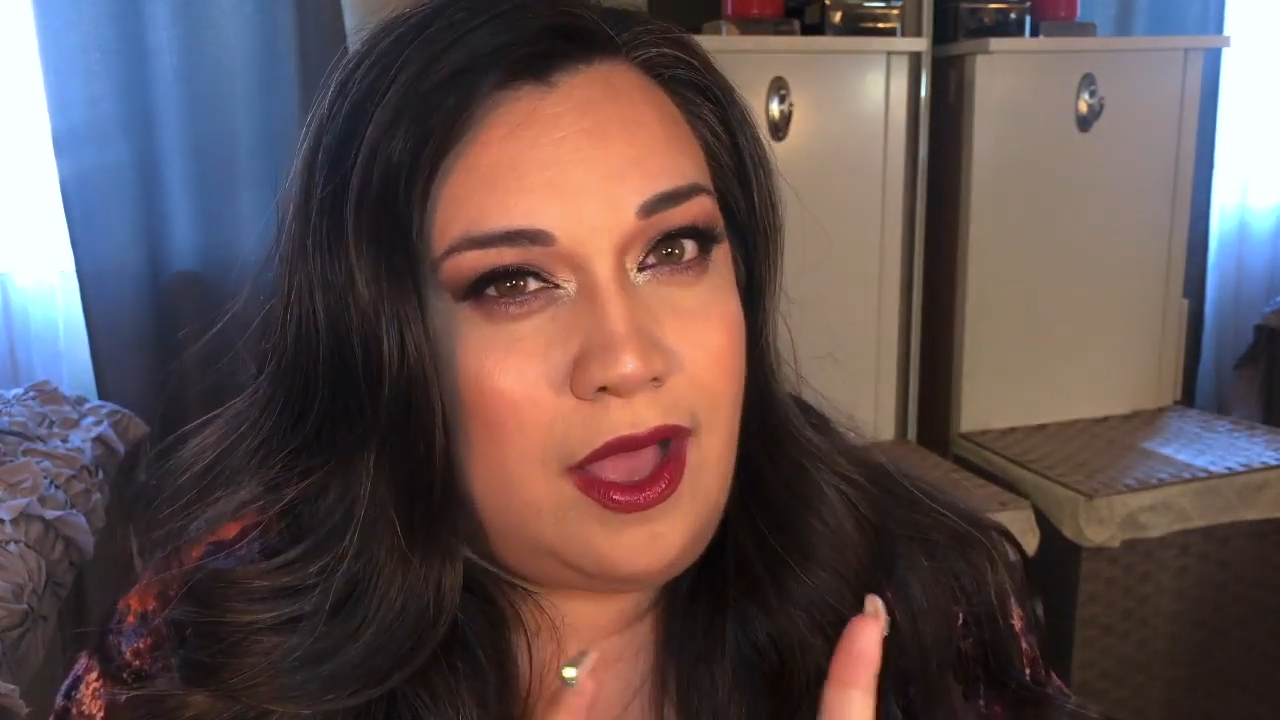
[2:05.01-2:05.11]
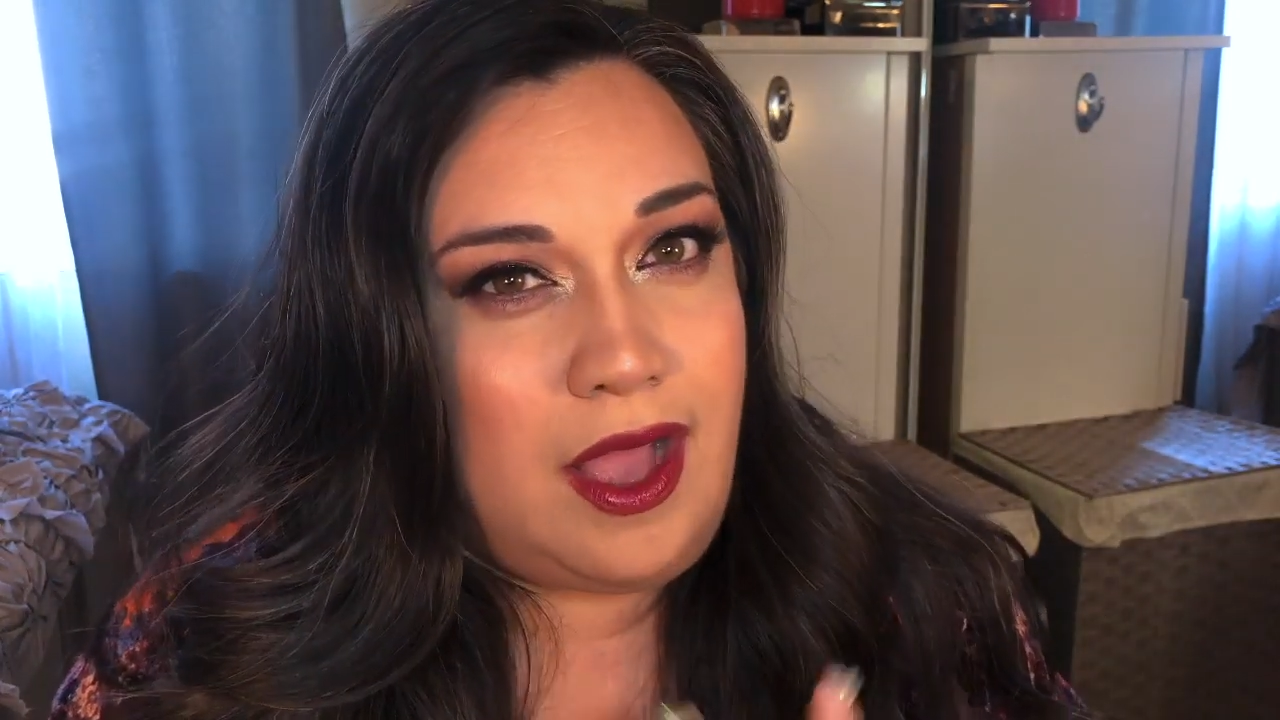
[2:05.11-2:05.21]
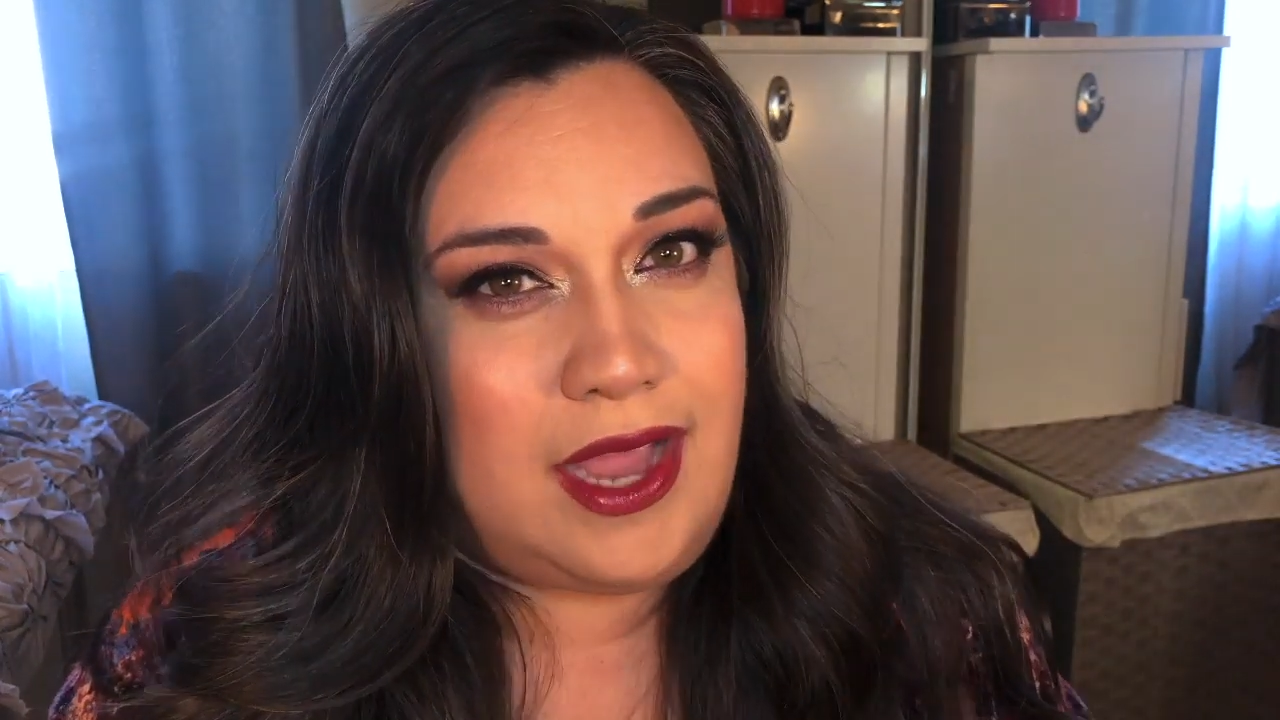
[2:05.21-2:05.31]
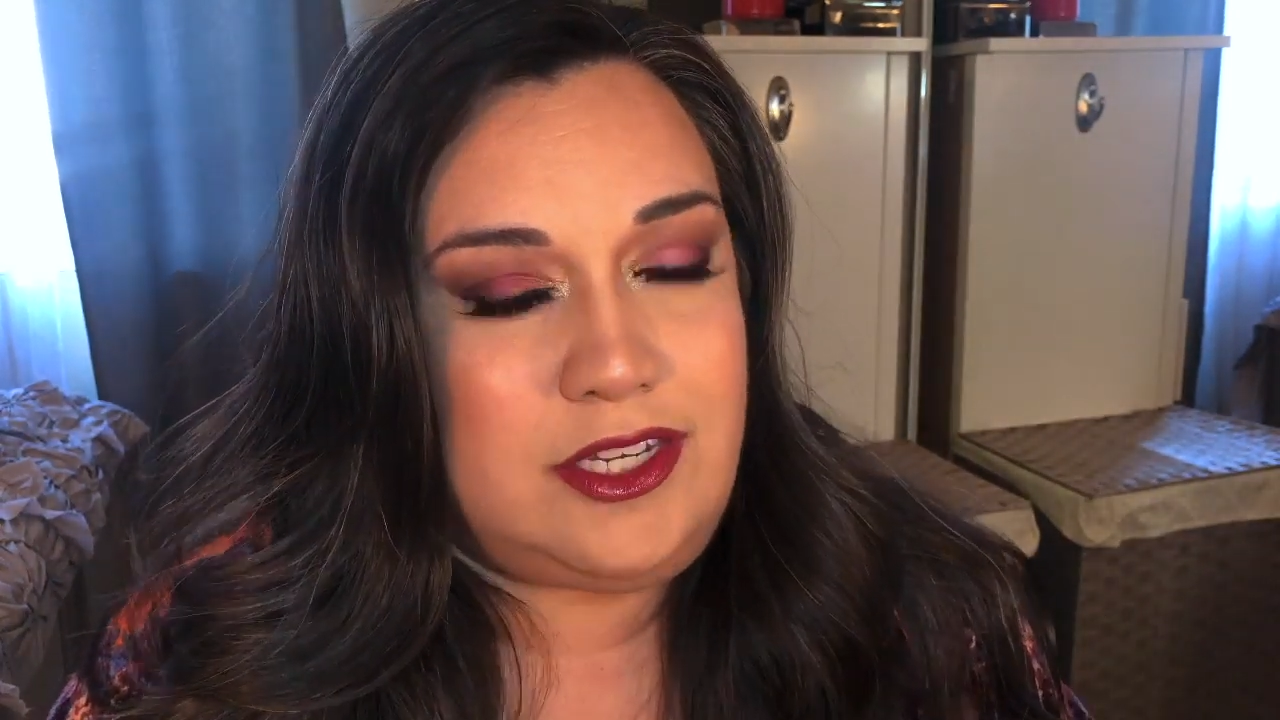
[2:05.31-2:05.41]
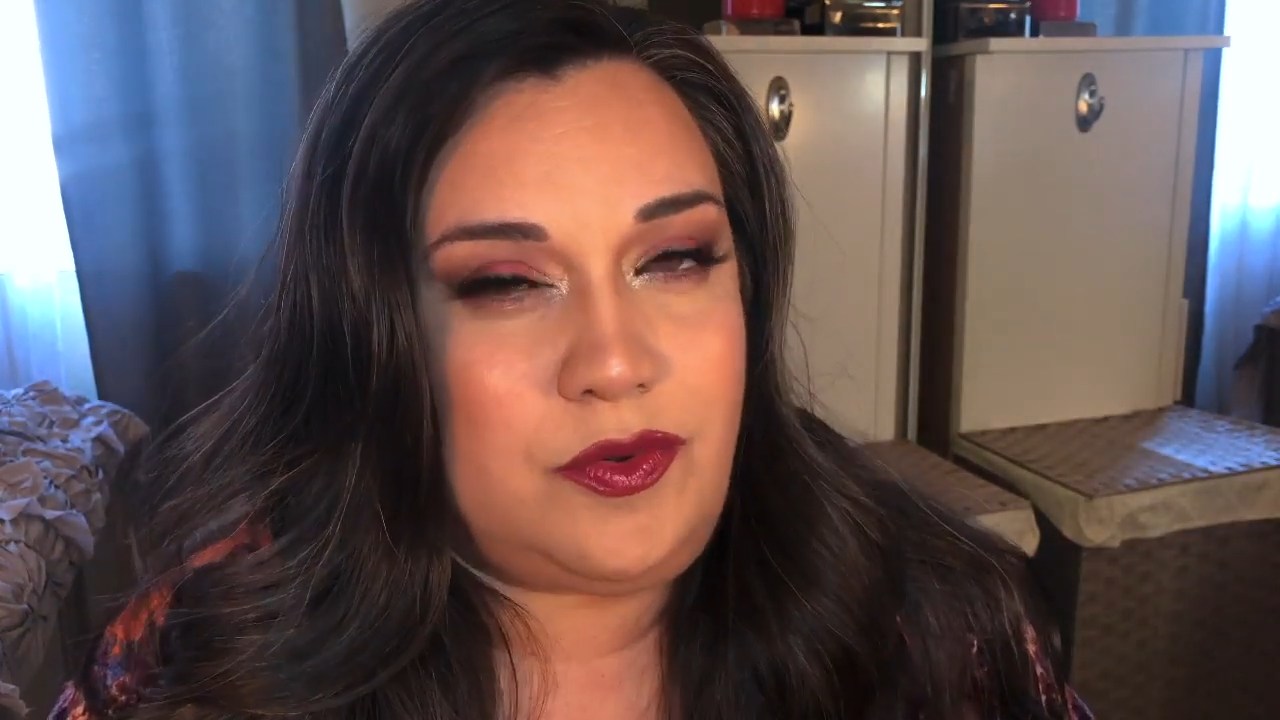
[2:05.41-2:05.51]

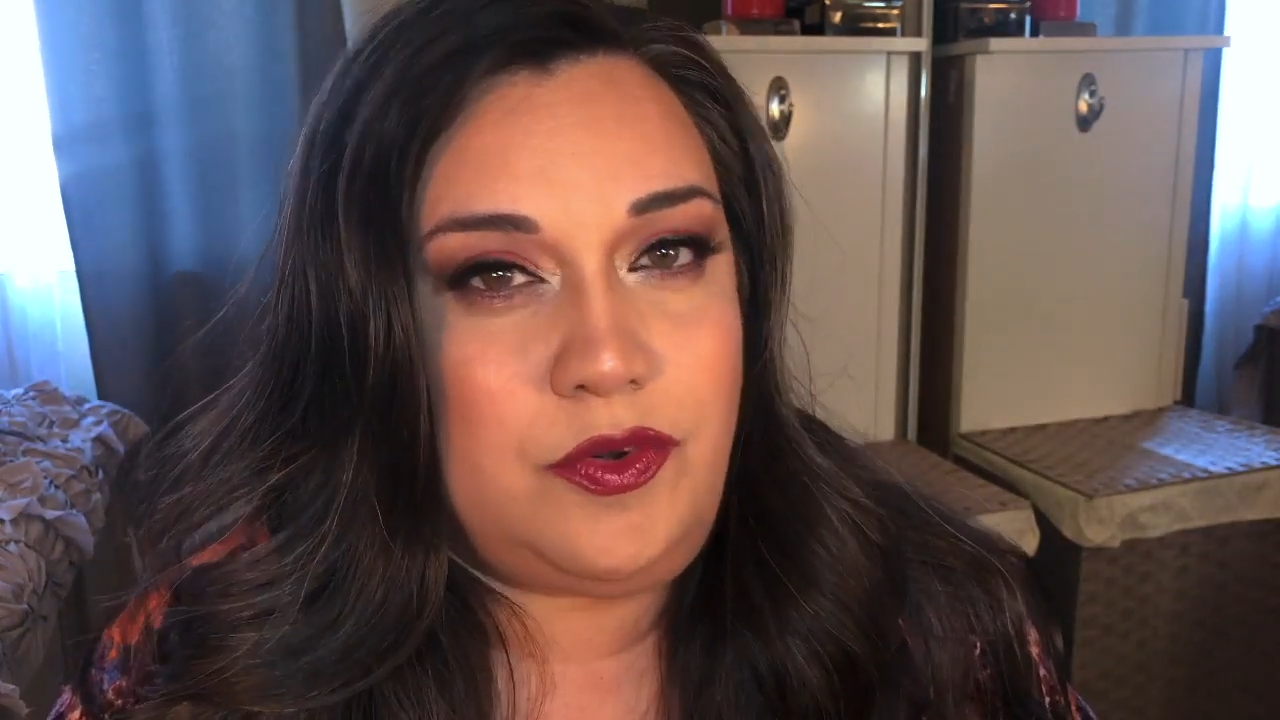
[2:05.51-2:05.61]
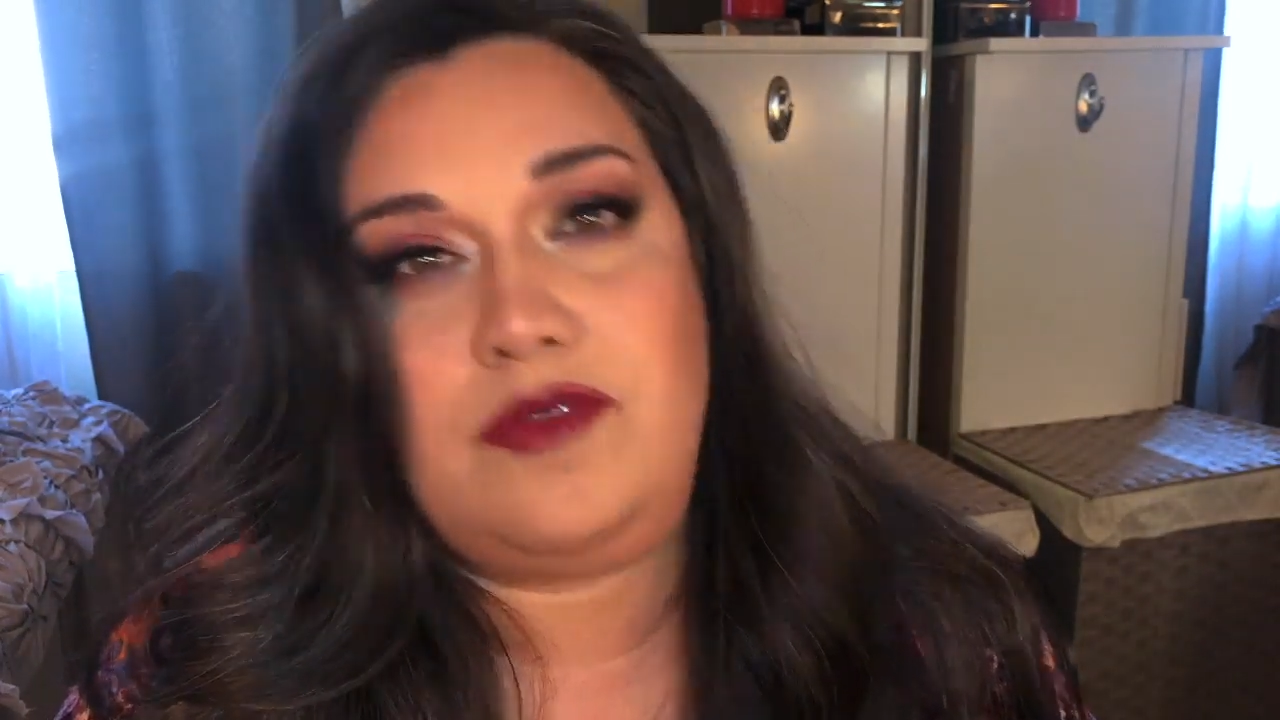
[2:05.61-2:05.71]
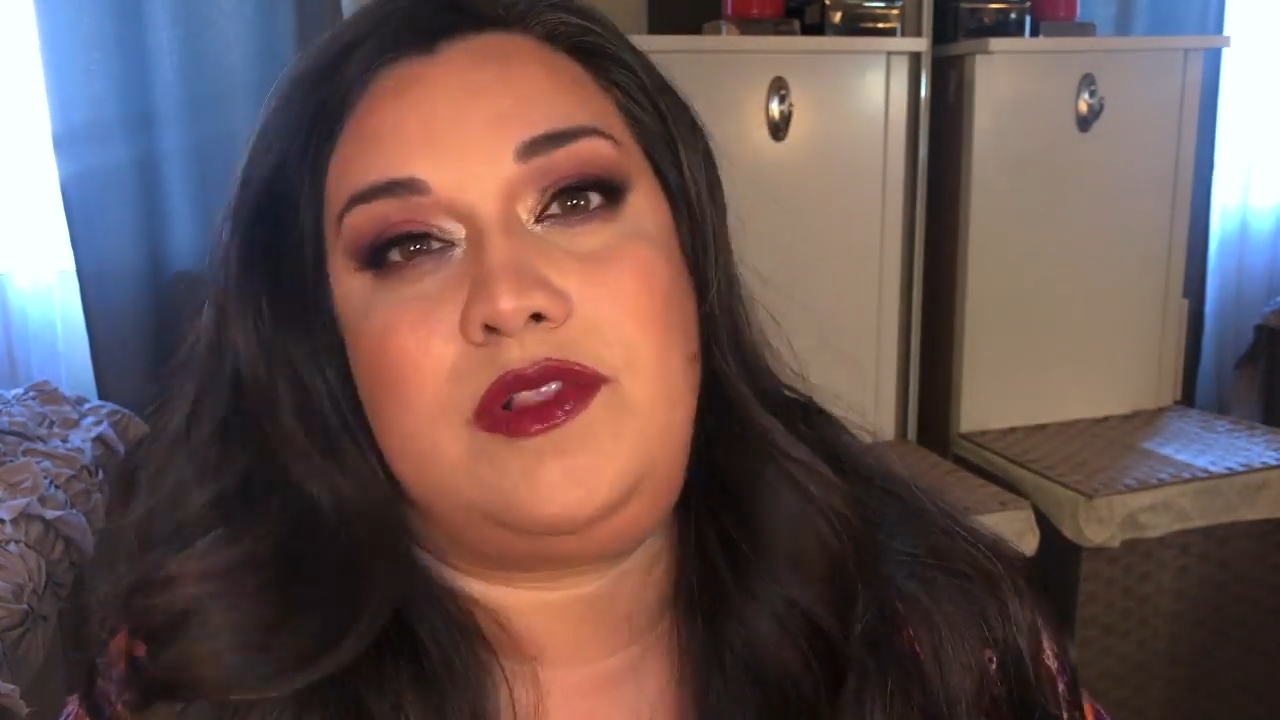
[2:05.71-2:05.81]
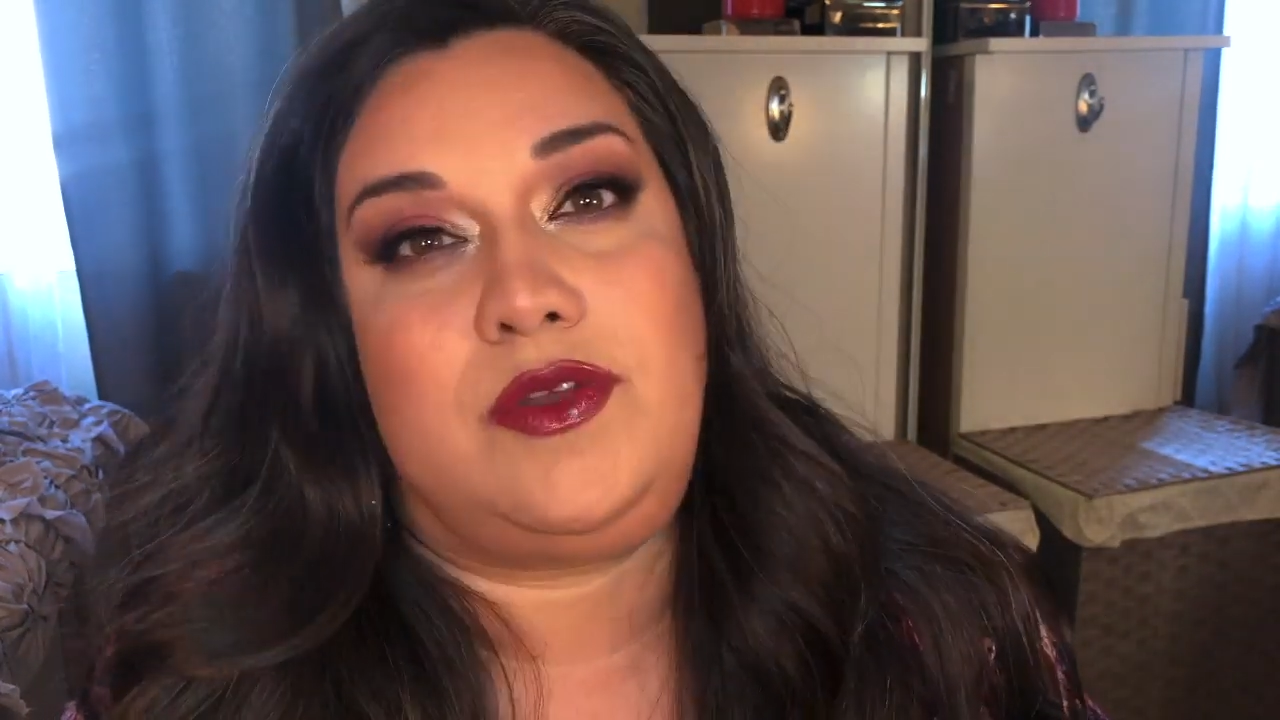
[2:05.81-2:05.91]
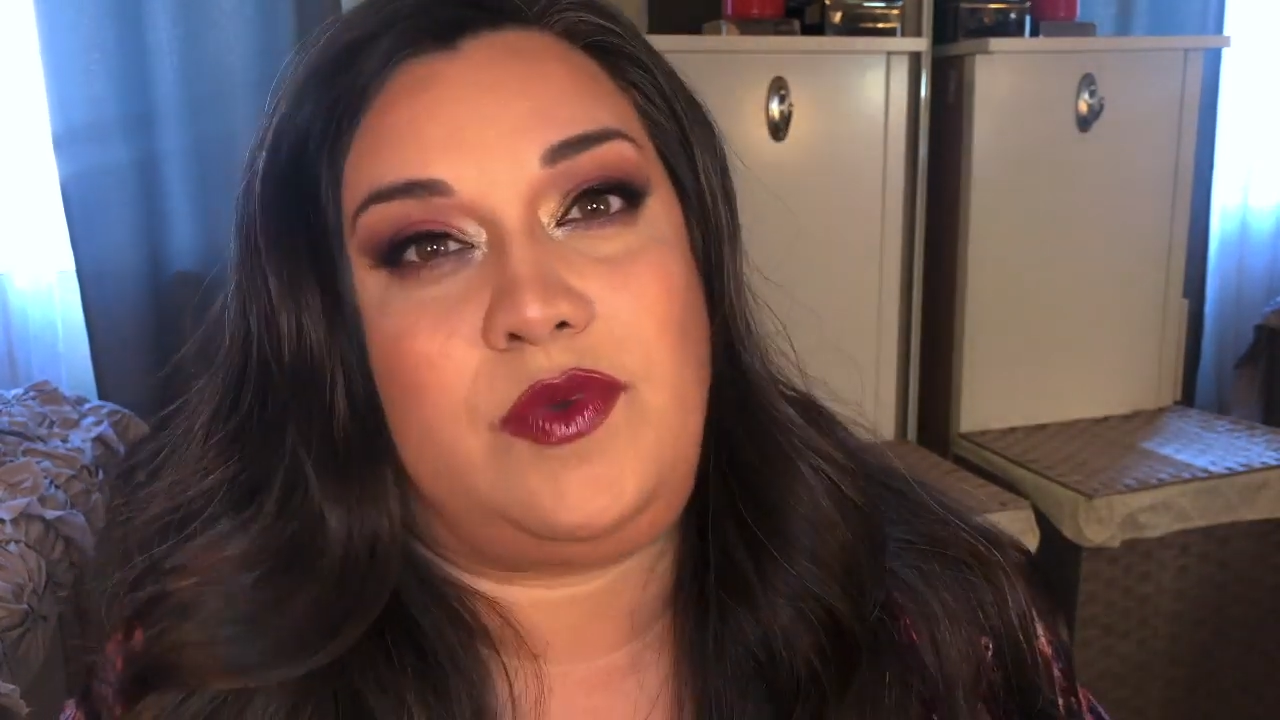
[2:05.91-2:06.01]
I don't
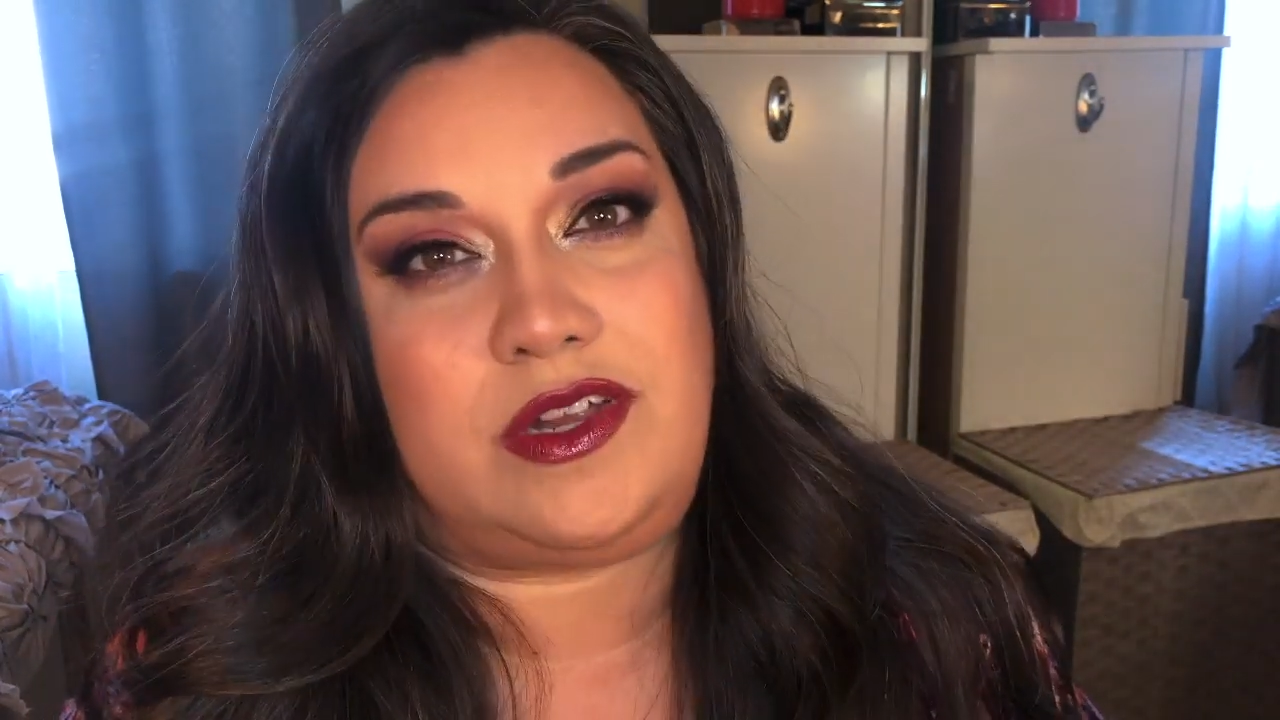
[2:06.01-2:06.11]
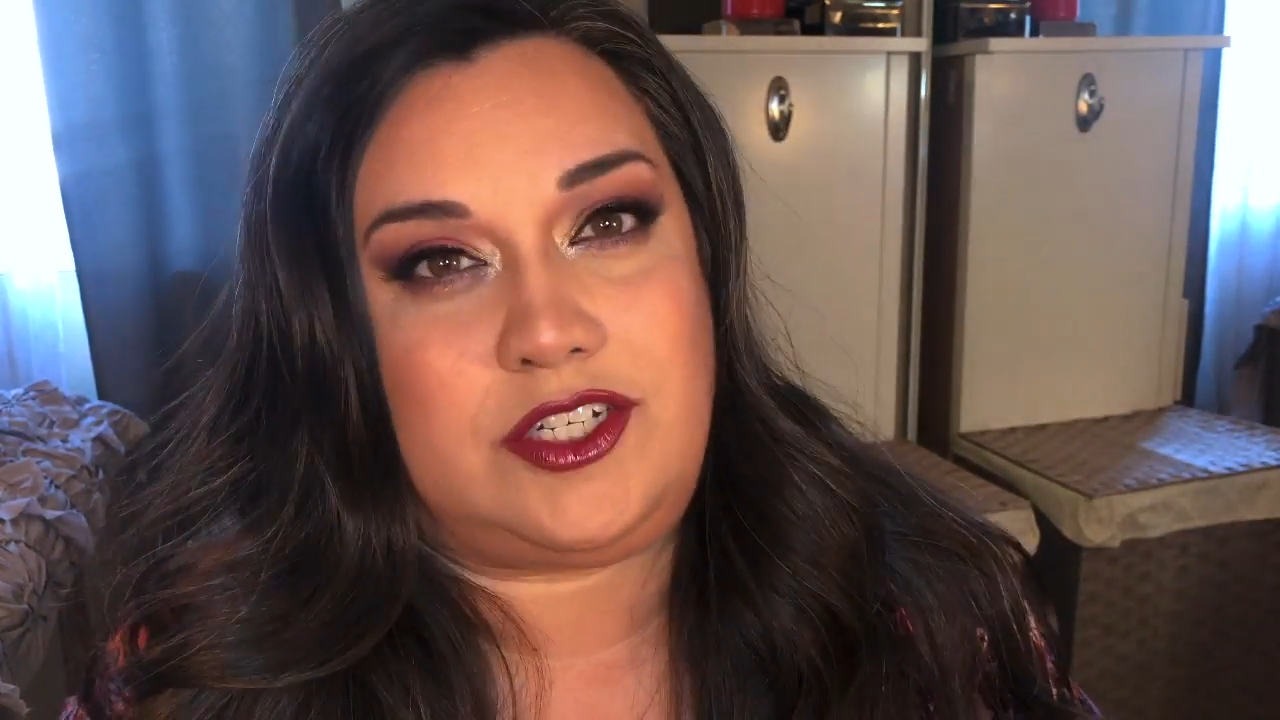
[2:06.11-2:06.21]
normally wear